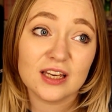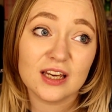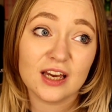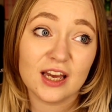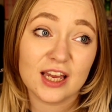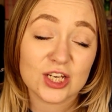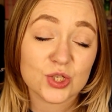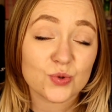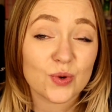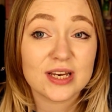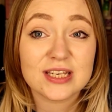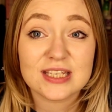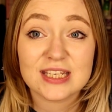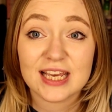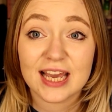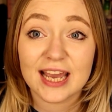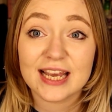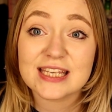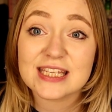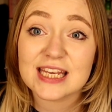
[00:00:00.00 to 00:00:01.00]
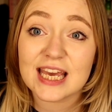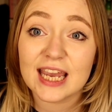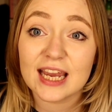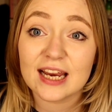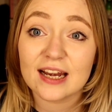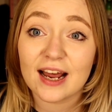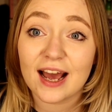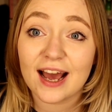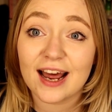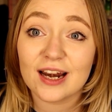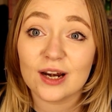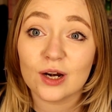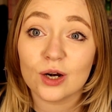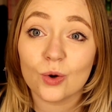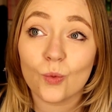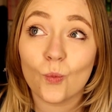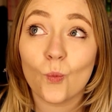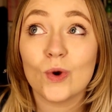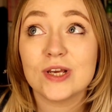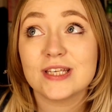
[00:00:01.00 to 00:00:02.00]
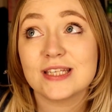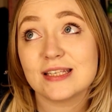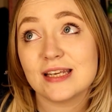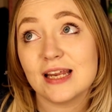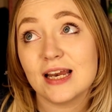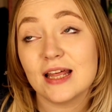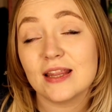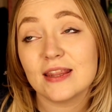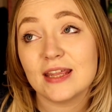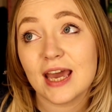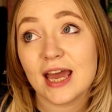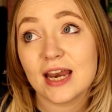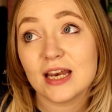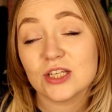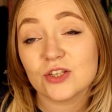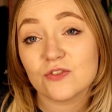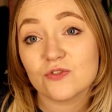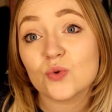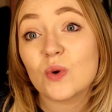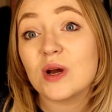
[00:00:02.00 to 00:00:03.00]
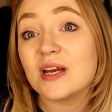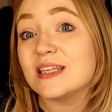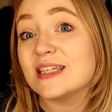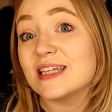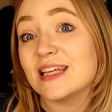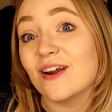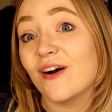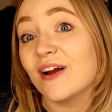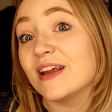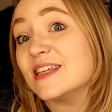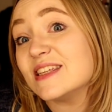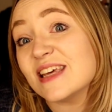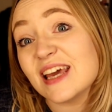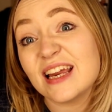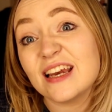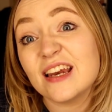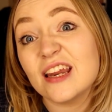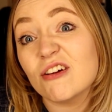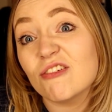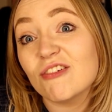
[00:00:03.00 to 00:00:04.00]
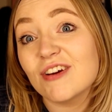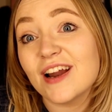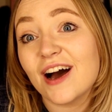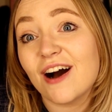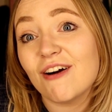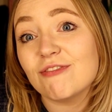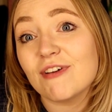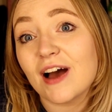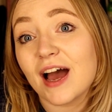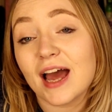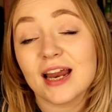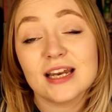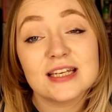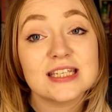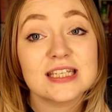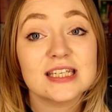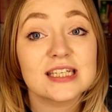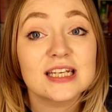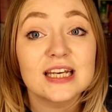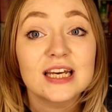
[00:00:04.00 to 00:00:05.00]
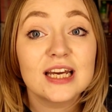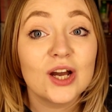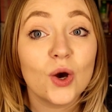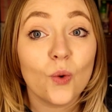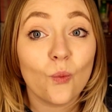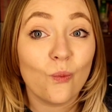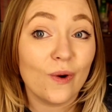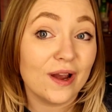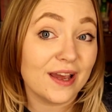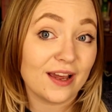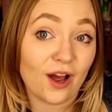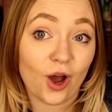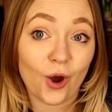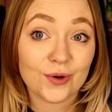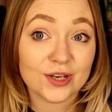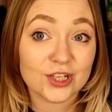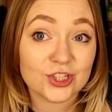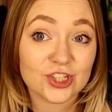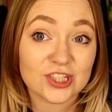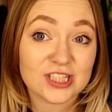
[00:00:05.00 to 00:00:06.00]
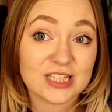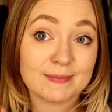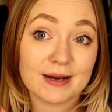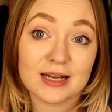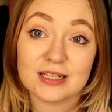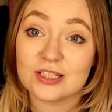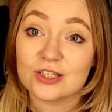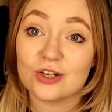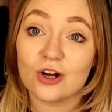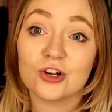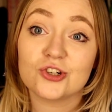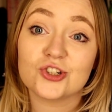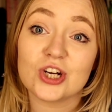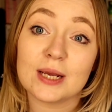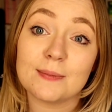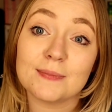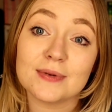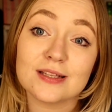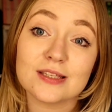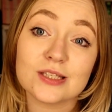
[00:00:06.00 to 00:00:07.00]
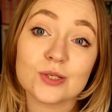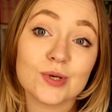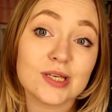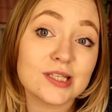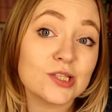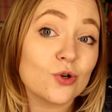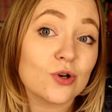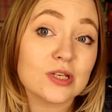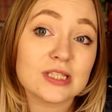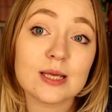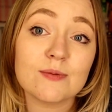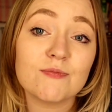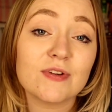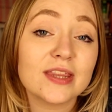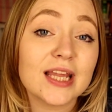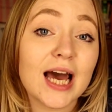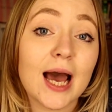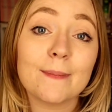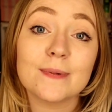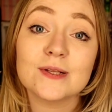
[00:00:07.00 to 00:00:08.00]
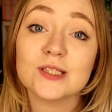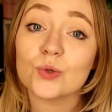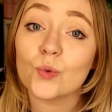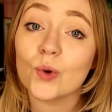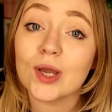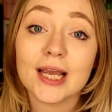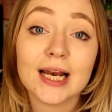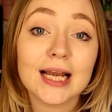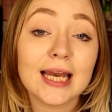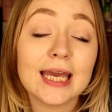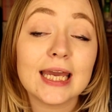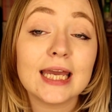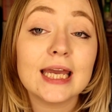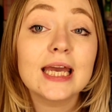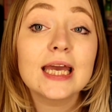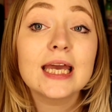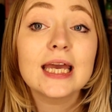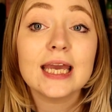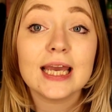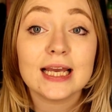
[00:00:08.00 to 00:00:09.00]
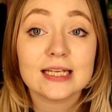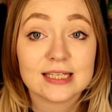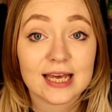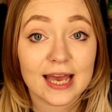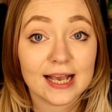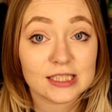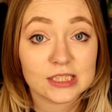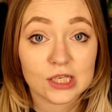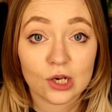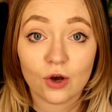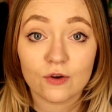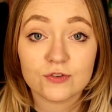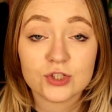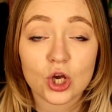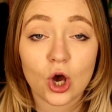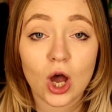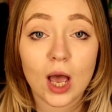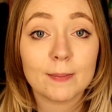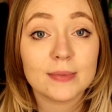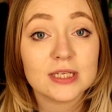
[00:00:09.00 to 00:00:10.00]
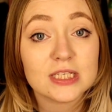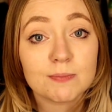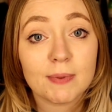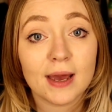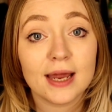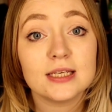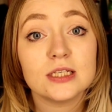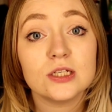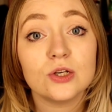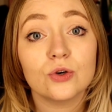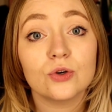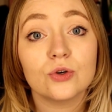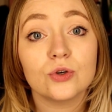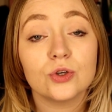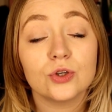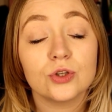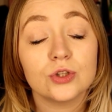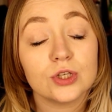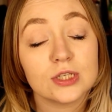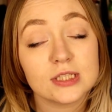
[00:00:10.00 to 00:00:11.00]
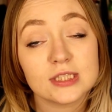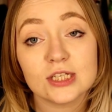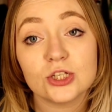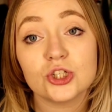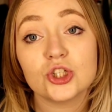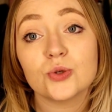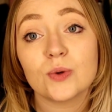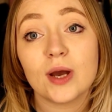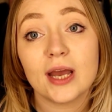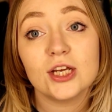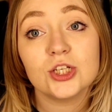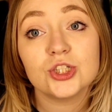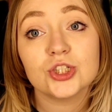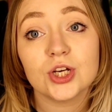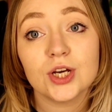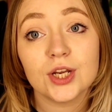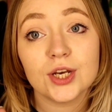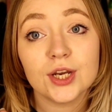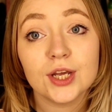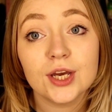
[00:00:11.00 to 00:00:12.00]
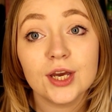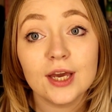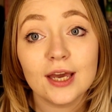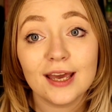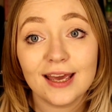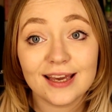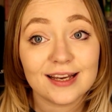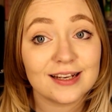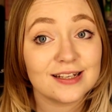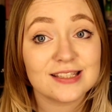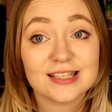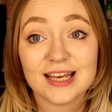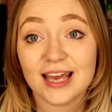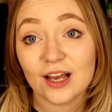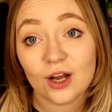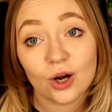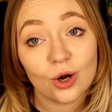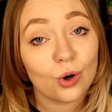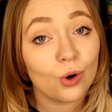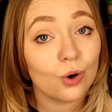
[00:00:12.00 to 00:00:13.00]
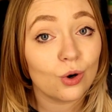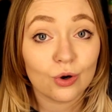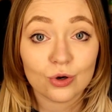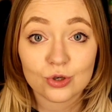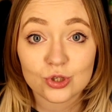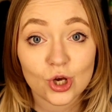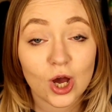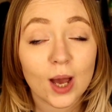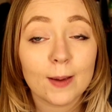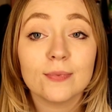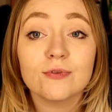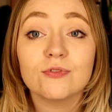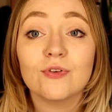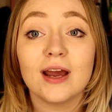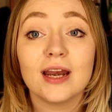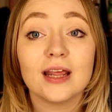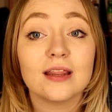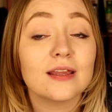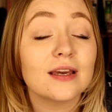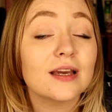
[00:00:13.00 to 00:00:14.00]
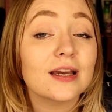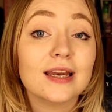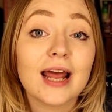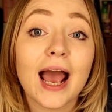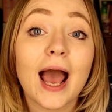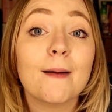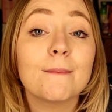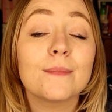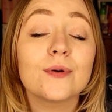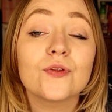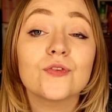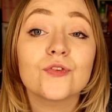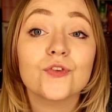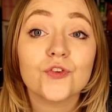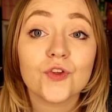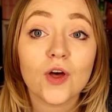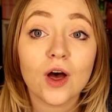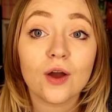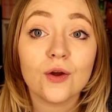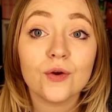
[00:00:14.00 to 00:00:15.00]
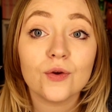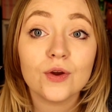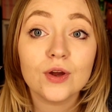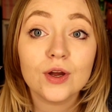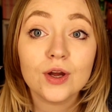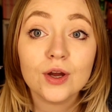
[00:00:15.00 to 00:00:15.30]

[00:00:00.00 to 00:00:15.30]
in 2018 and we're still at the end of 2019 near enough, and we're only just about to start treatment. So it's not something that happens quickly. It takes a lot of time, and depending on your situation, it could take a long time before anything can happen. So